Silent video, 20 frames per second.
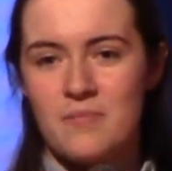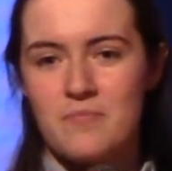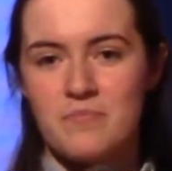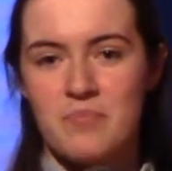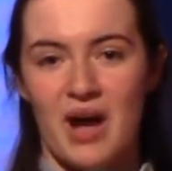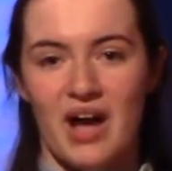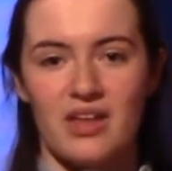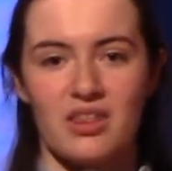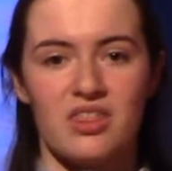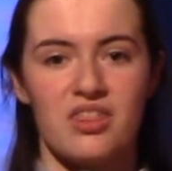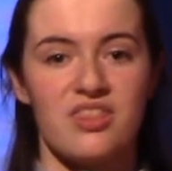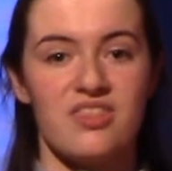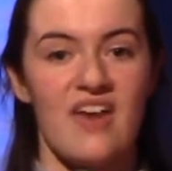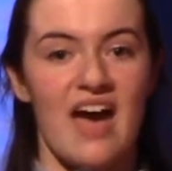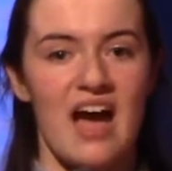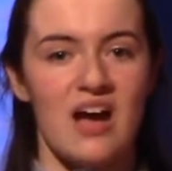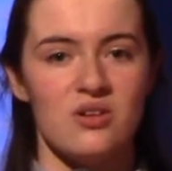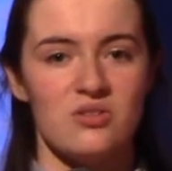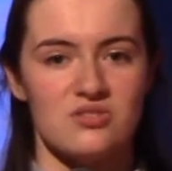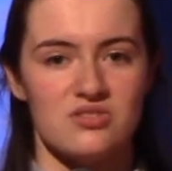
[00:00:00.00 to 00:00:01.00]
By
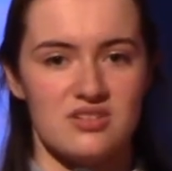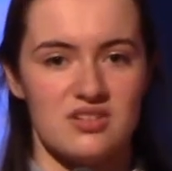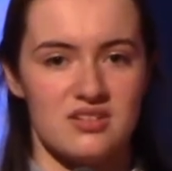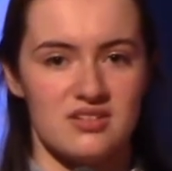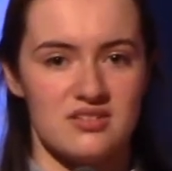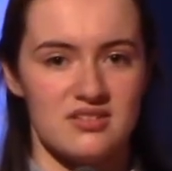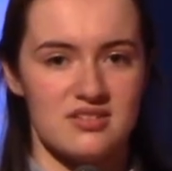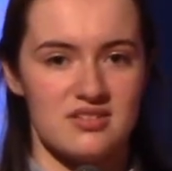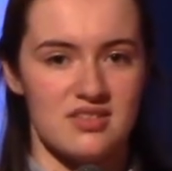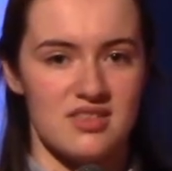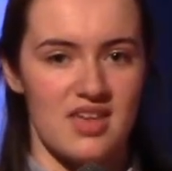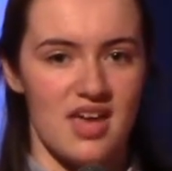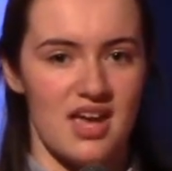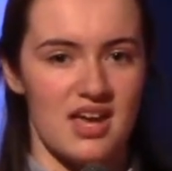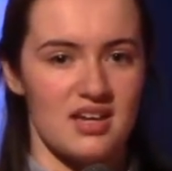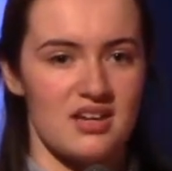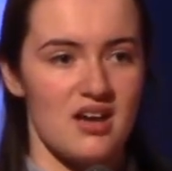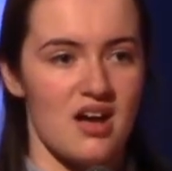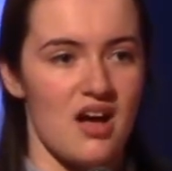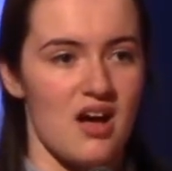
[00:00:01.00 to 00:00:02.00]
thousands they
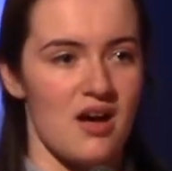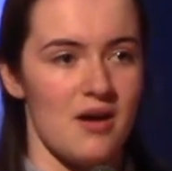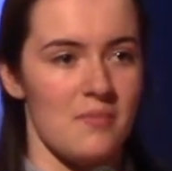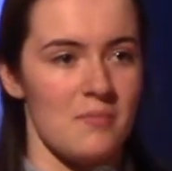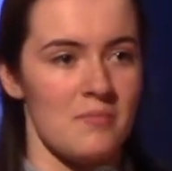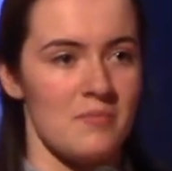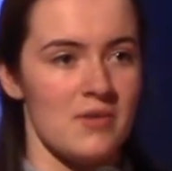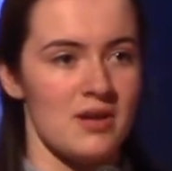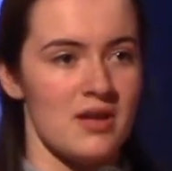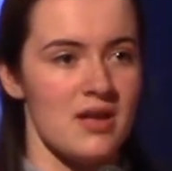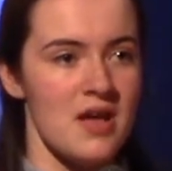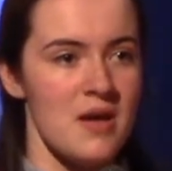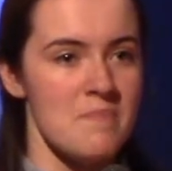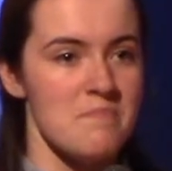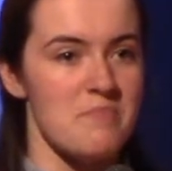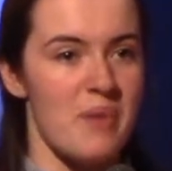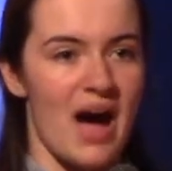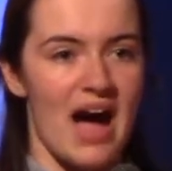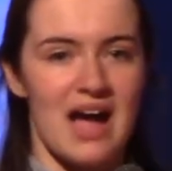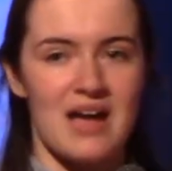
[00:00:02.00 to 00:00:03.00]
come,
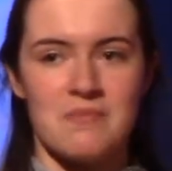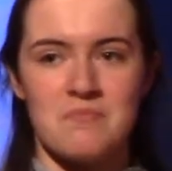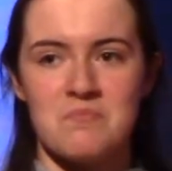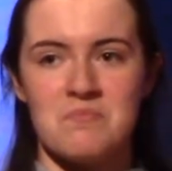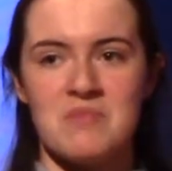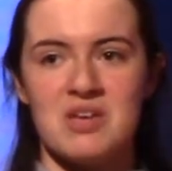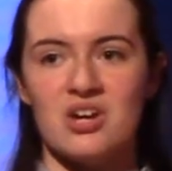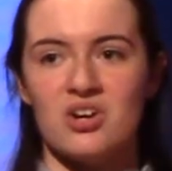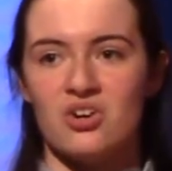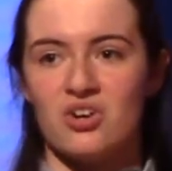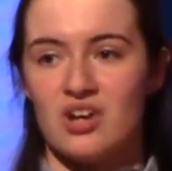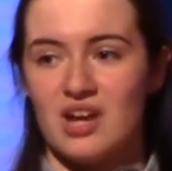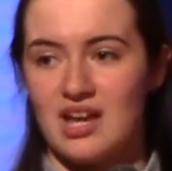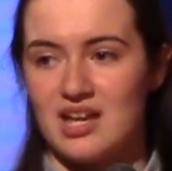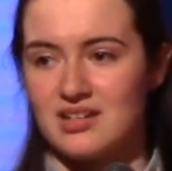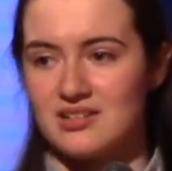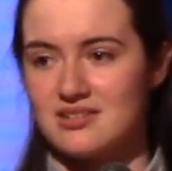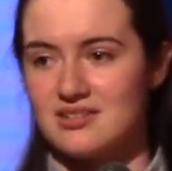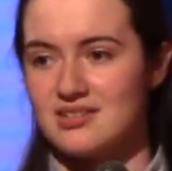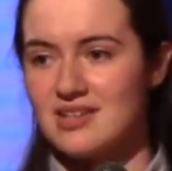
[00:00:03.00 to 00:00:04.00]
by
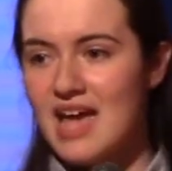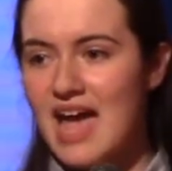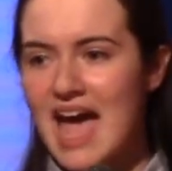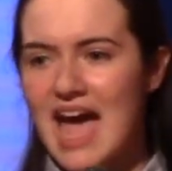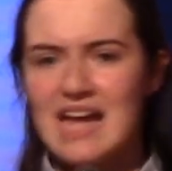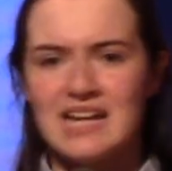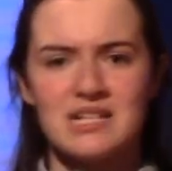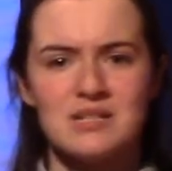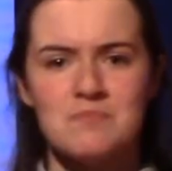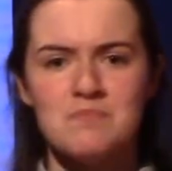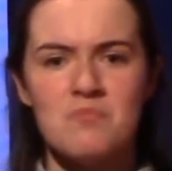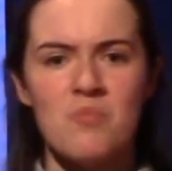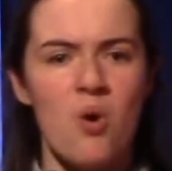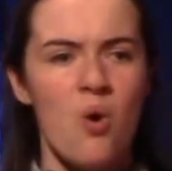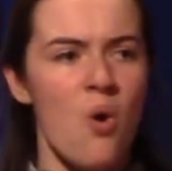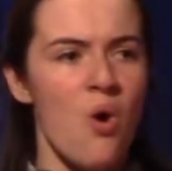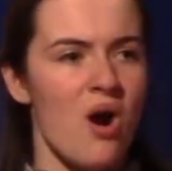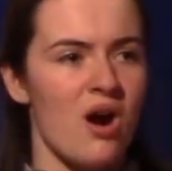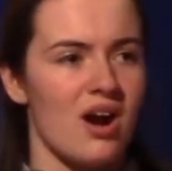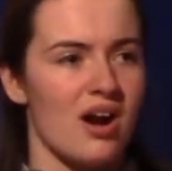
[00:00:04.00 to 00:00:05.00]
myriads and
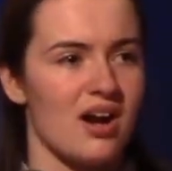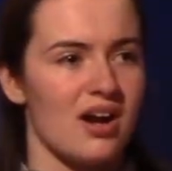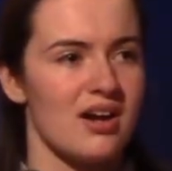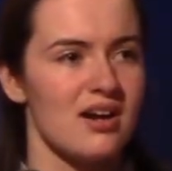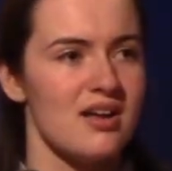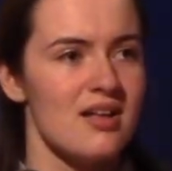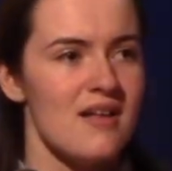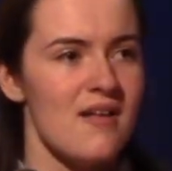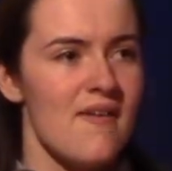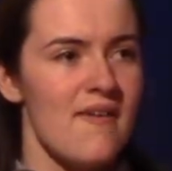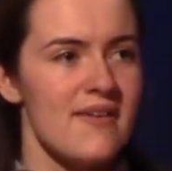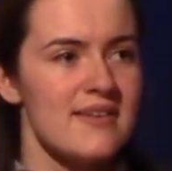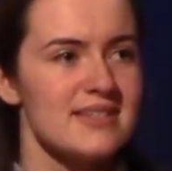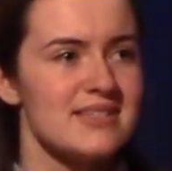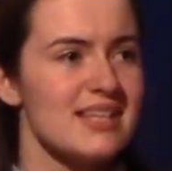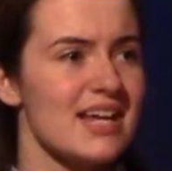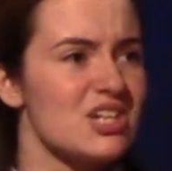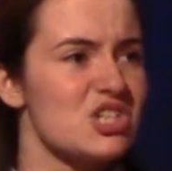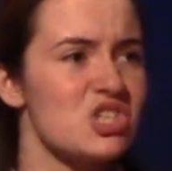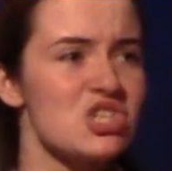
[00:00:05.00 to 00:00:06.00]
more.
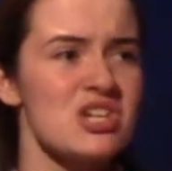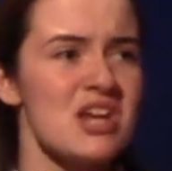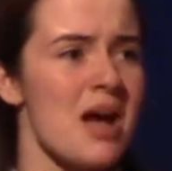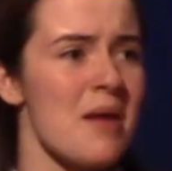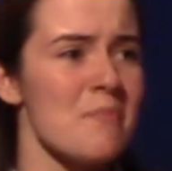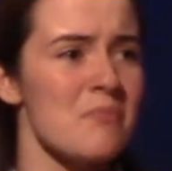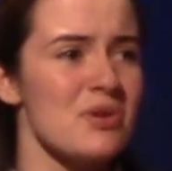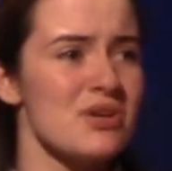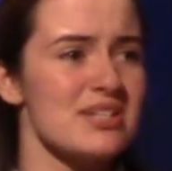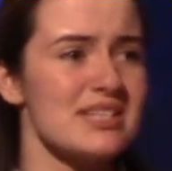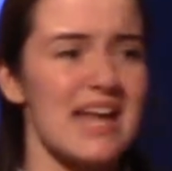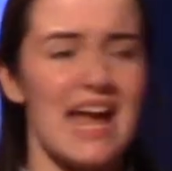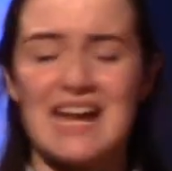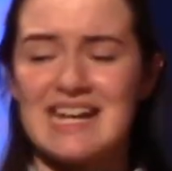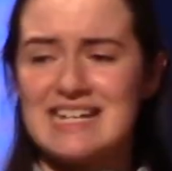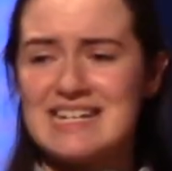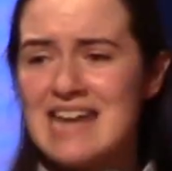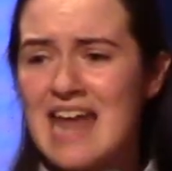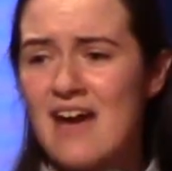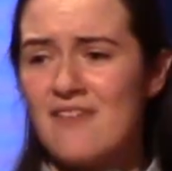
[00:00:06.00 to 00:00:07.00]
Such numbers
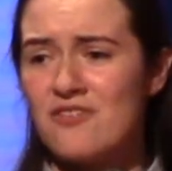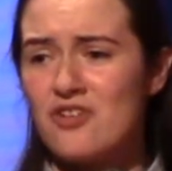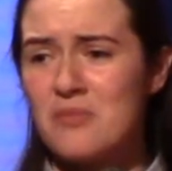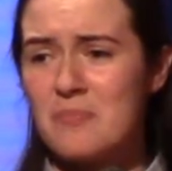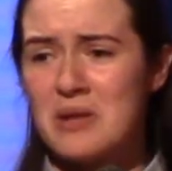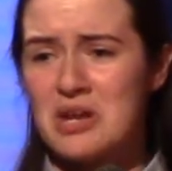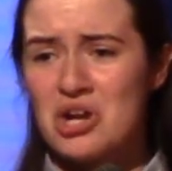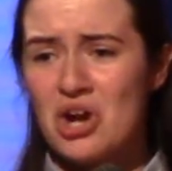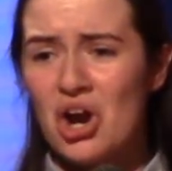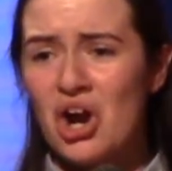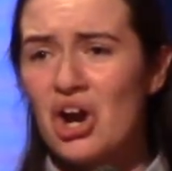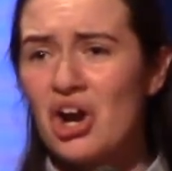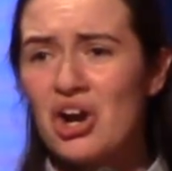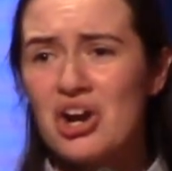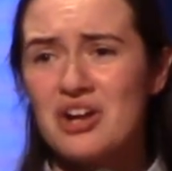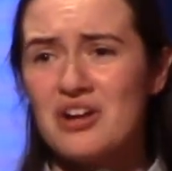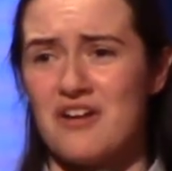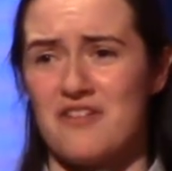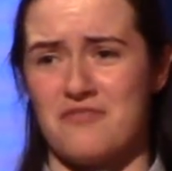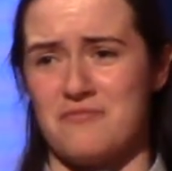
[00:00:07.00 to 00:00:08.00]
had never been
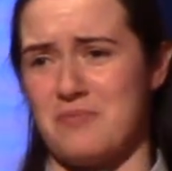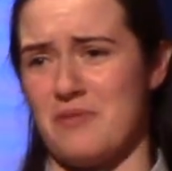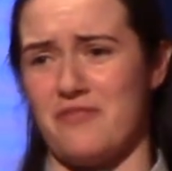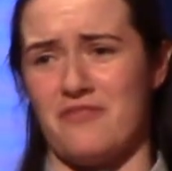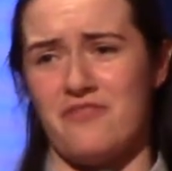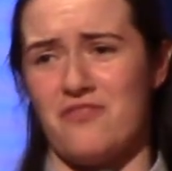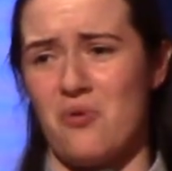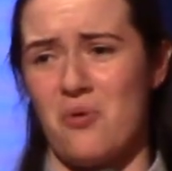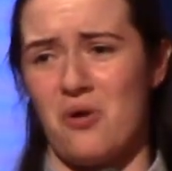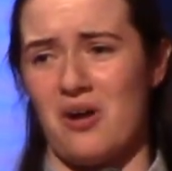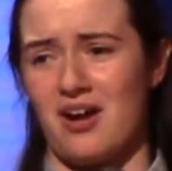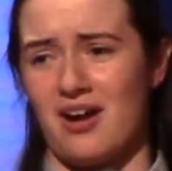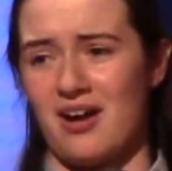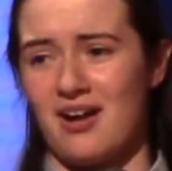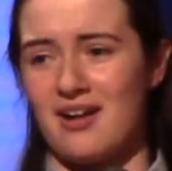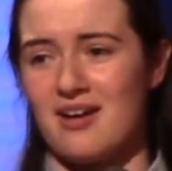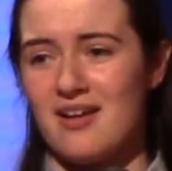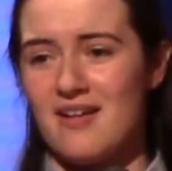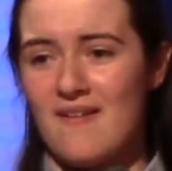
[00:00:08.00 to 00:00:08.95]
heard of before.